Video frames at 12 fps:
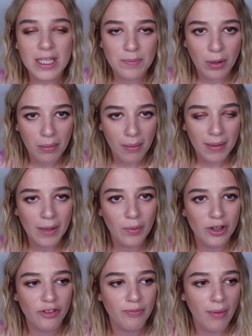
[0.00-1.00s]
is probably
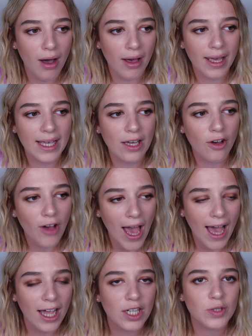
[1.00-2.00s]
one of my
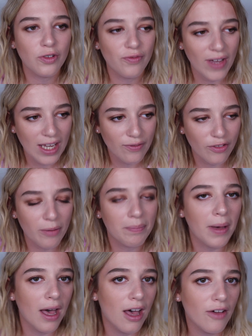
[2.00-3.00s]
actual favourite
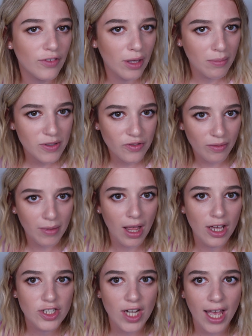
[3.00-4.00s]
perfumes from
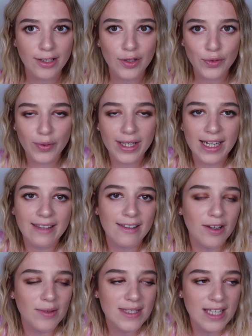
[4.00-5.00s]
Lush, and annoyingly they
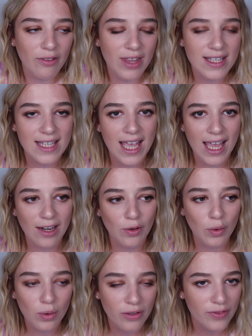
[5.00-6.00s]
don't sell this in
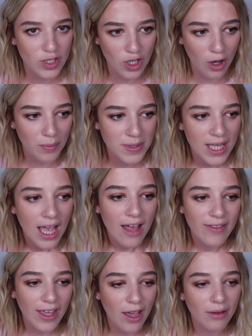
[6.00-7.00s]
all of the shops.
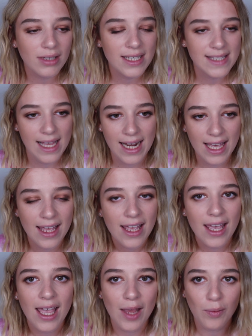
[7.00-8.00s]
They only sell it
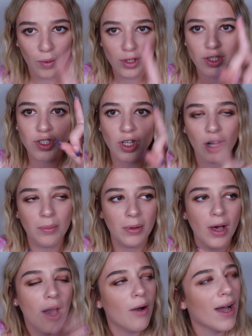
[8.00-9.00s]
in one shop,
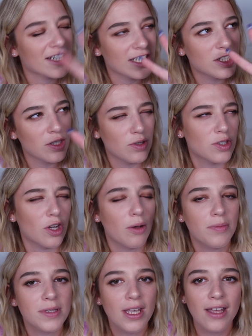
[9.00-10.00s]
actually two
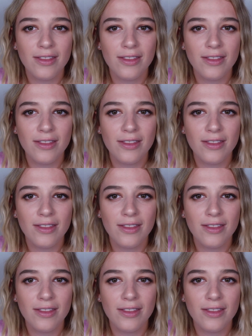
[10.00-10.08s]
shops,